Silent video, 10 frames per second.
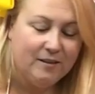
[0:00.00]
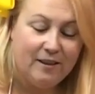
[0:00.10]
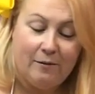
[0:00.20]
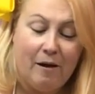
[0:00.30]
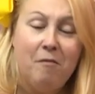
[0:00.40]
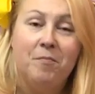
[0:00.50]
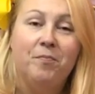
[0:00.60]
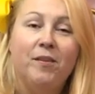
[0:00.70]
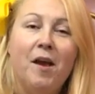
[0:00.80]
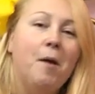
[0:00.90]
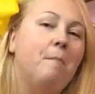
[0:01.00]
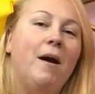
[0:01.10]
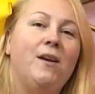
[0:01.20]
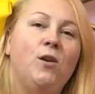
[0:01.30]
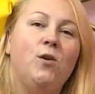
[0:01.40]
So there we go.
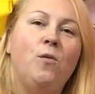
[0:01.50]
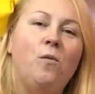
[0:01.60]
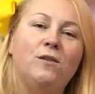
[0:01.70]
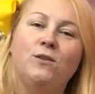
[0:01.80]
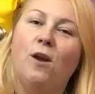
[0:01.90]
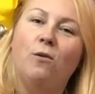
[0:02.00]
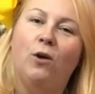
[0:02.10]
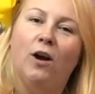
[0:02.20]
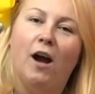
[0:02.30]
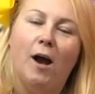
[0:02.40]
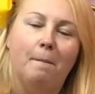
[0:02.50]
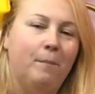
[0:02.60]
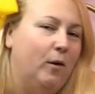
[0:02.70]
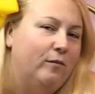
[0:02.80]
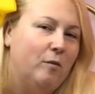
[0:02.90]
My new slow cooker
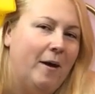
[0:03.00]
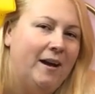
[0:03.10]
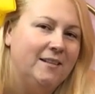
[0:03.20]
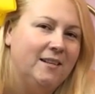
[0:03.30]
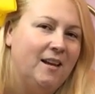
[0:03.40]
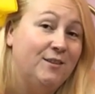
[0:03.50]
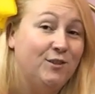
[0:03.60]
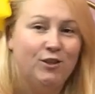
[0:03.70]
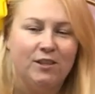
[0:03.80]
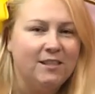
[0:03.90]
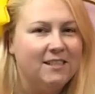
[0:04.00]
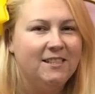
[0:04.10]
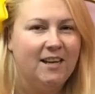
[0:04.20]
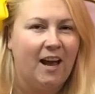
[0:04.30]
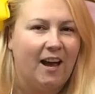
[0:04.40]
bought from Asda just
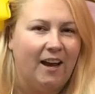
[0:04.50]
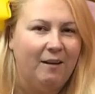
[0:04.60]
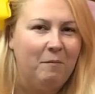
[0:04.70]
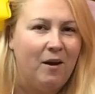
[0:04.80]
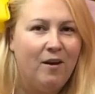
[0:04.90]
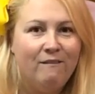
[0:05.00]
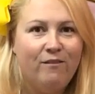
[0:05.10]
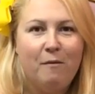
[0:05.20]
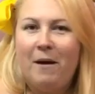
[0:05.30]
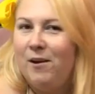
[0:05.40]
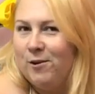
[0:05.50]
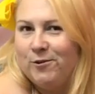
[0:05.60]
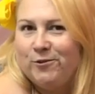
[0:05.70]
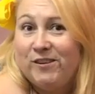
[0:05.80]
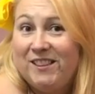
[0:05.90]
in time for my
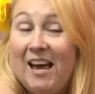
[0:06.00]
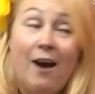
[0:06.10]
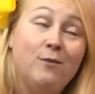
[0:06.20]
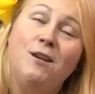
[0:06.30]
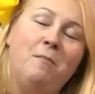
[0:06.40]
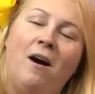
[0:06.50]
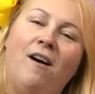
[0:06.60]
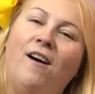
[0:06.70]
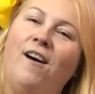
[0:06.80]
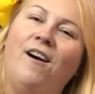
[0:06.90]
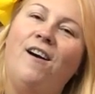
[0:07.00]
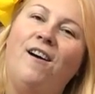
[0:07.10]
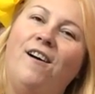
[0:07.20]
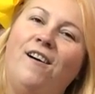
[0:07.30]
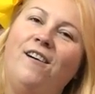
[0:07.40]
100,000
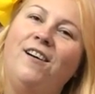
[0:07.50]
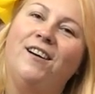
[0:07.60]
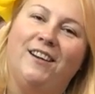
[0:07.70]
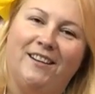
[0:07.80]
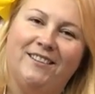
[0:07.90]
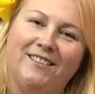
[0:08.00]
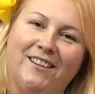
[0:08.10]
mark. Yes.